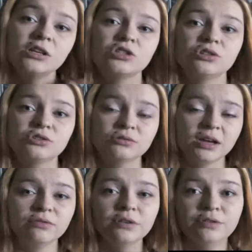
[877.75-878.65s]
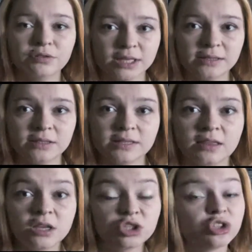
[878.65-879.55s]
She'll do that for a few seconds,
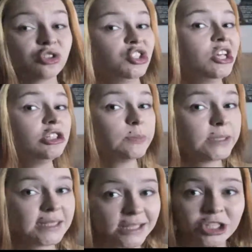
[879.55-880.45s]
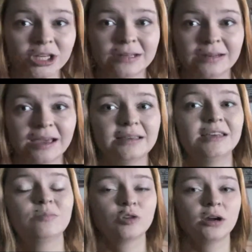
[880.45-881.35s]
and then she'll change position and
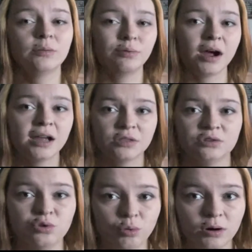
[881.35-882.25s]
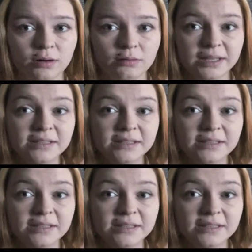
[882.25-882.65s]
keep trying to pry at the door.